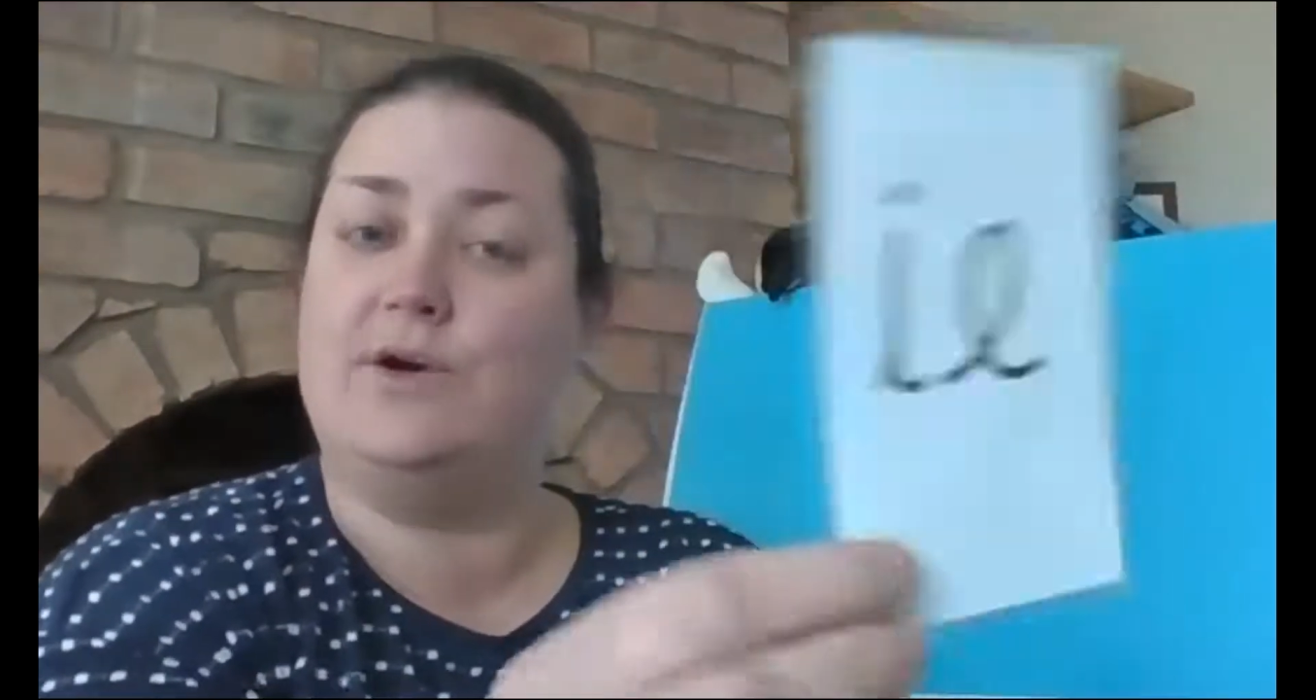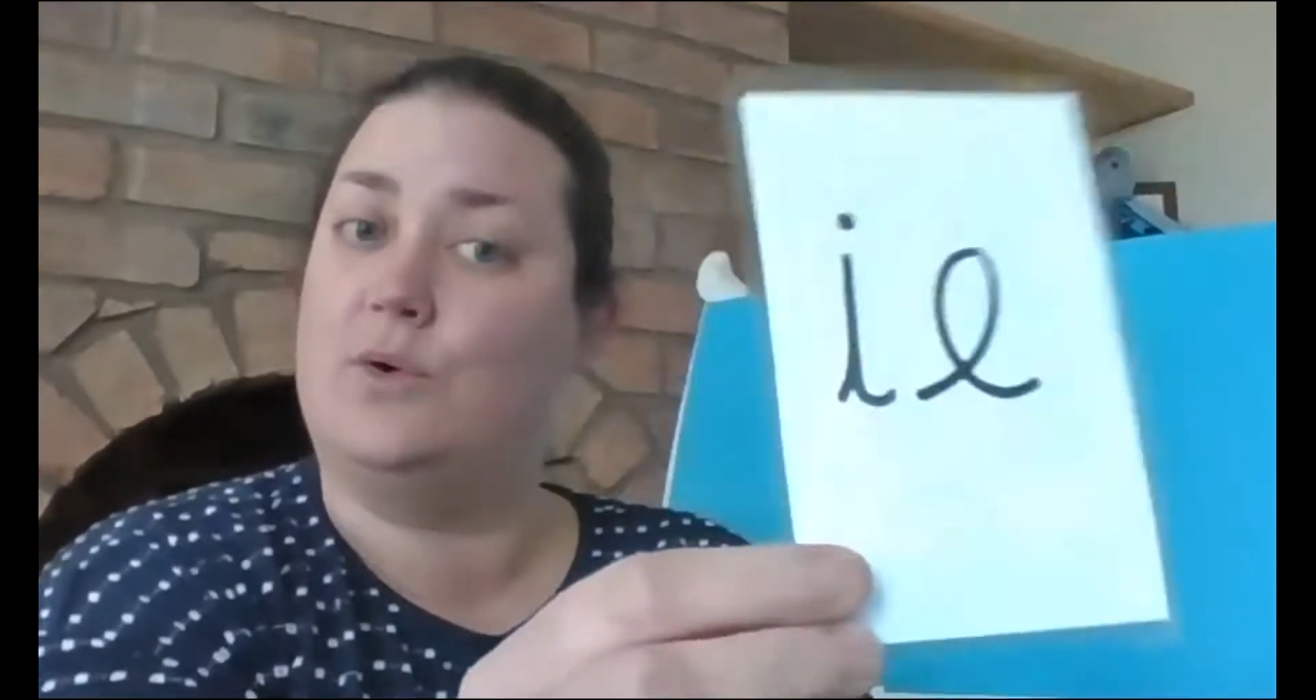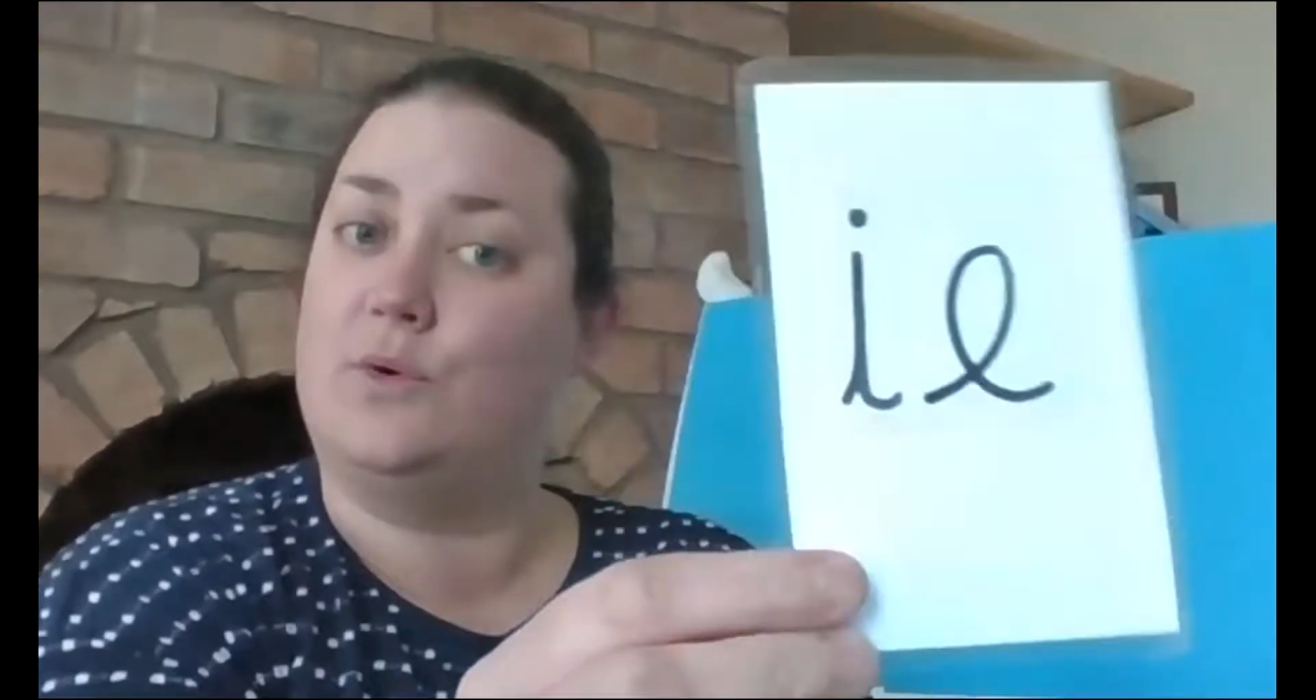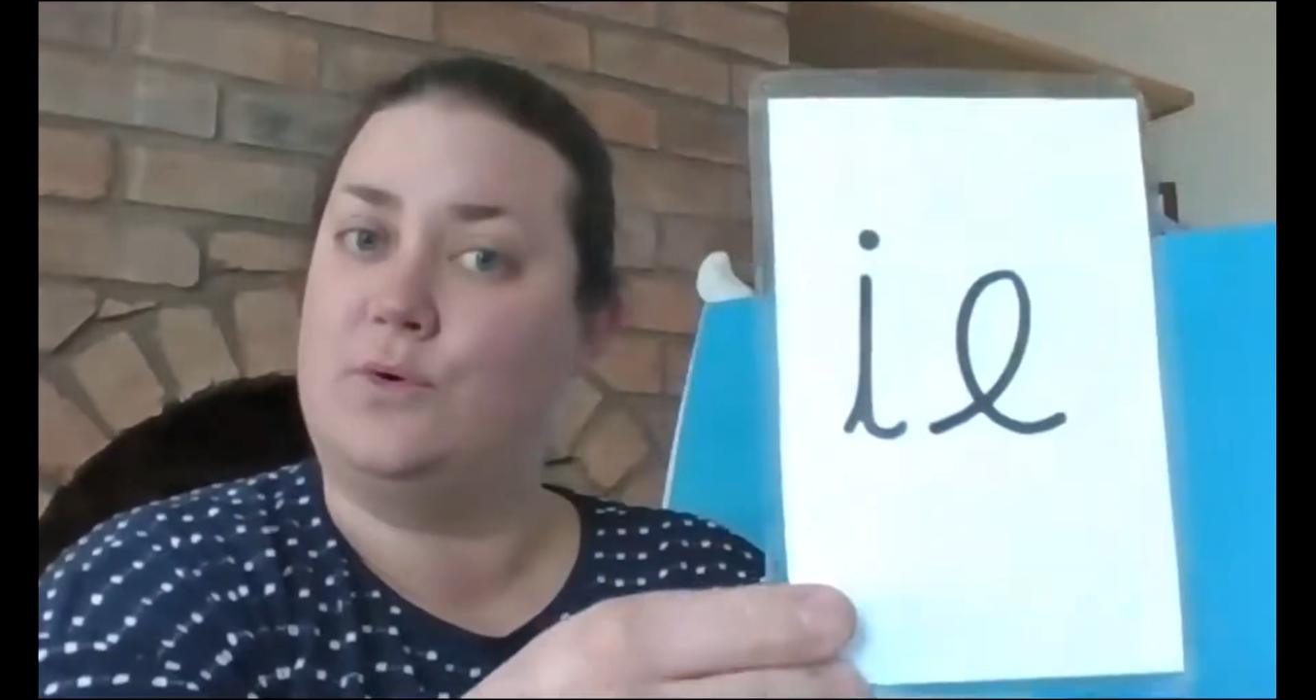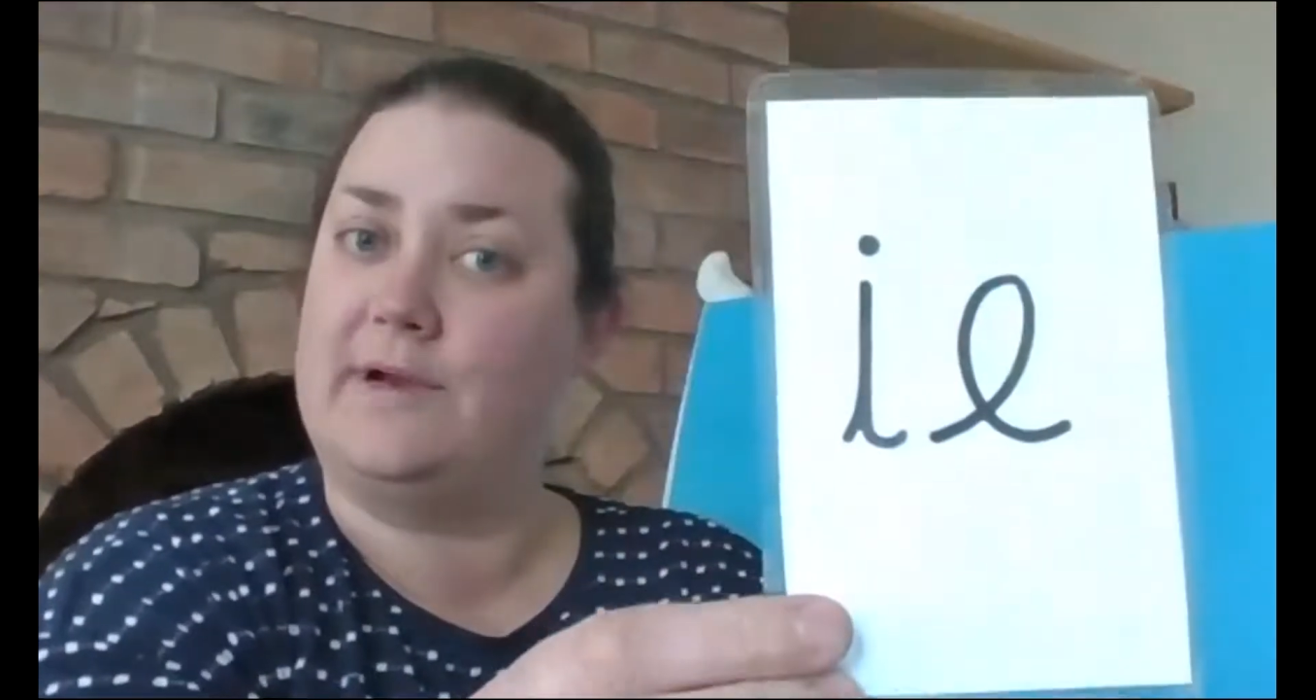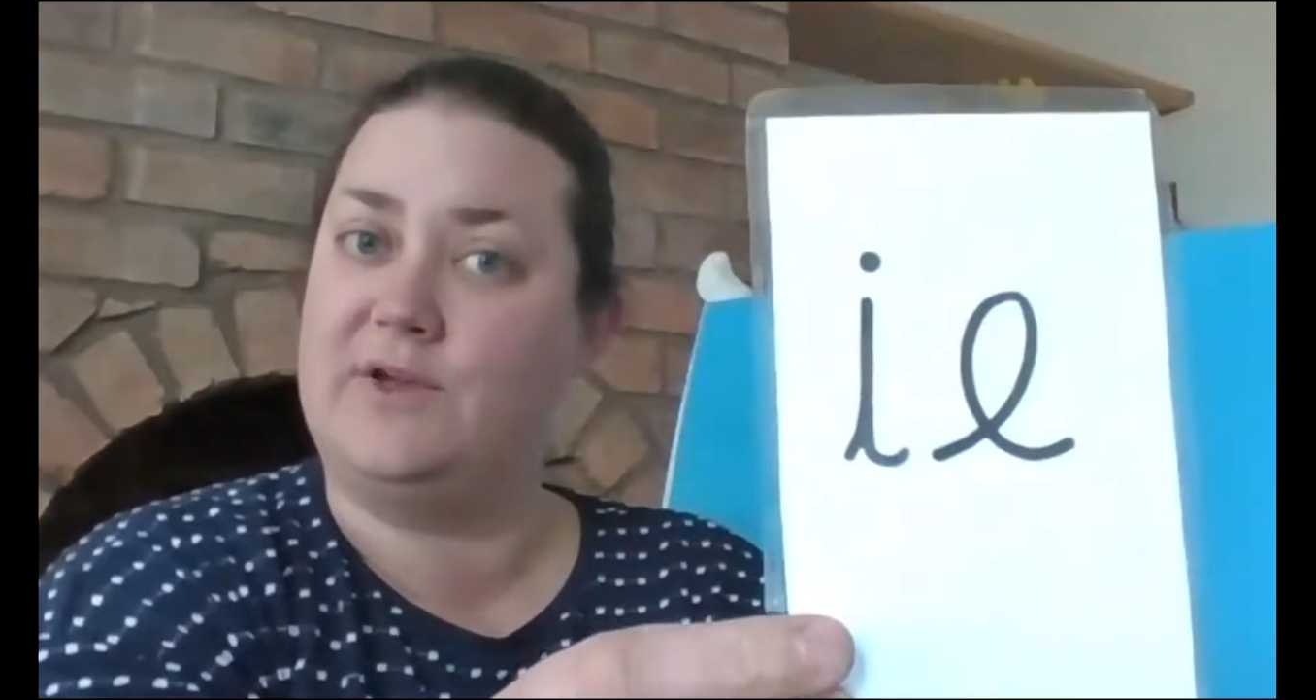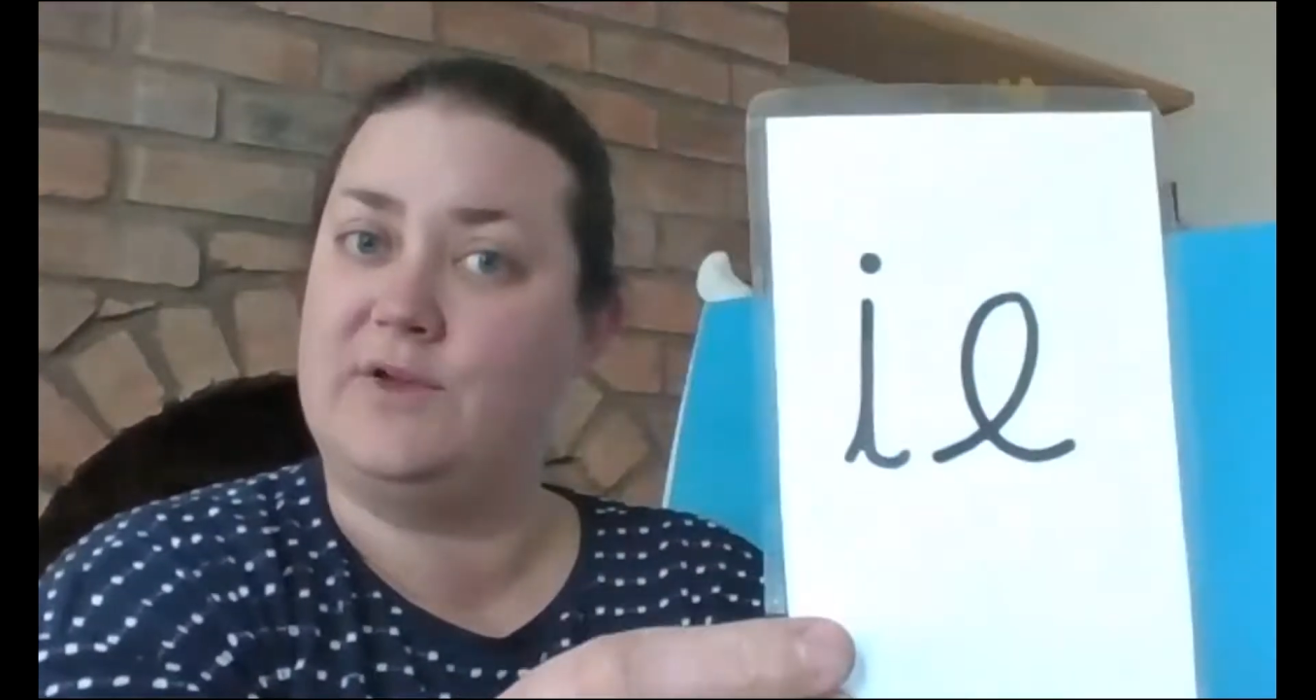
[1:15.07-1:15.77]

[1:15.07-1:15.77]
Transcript: or it